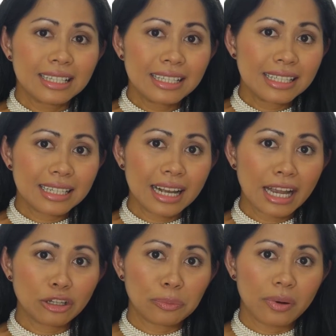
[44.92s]
This is a
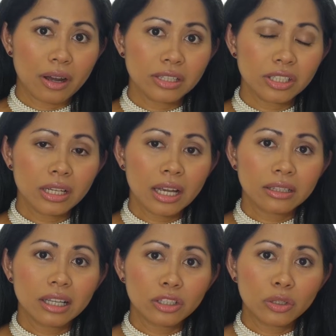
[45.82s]
kind of brush
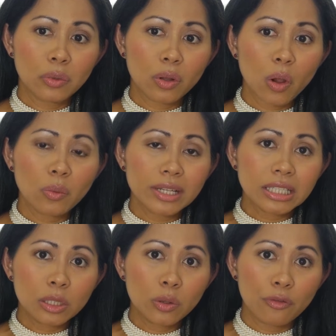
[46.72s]
that you will
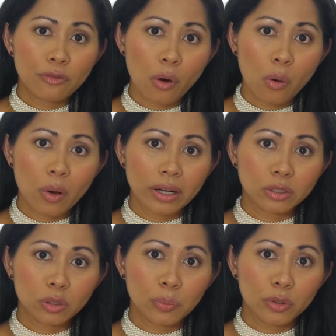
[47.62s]
always look
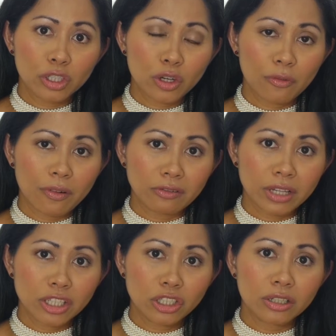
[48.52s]
forward to put your
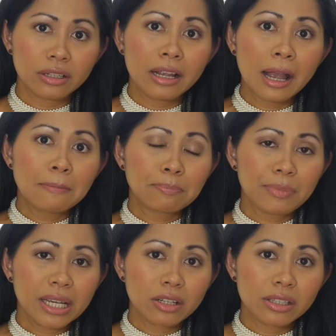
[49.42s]
foundation
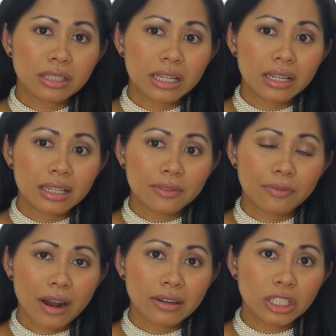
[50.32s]
because it is
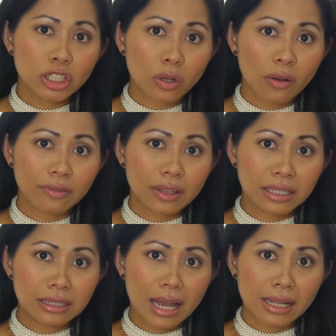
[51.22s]
very soft
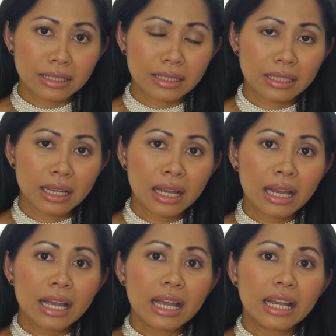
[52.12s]
and dense.
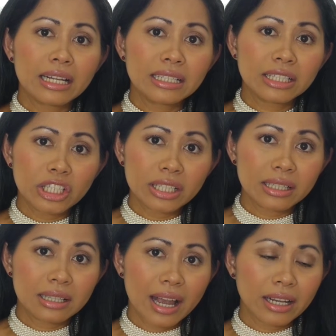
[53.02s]
It is
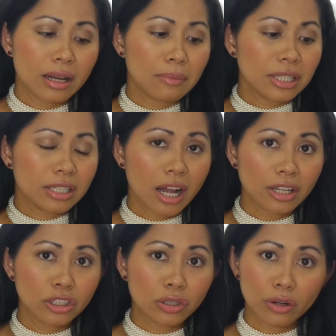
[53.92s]
just like a
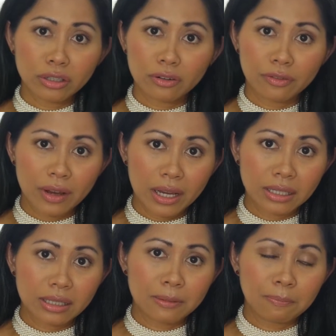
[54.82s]
massage on your
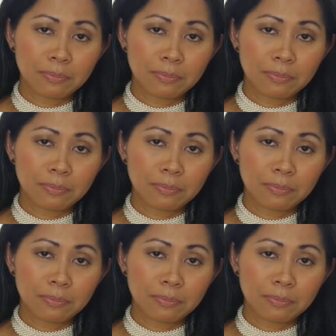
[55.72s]
face.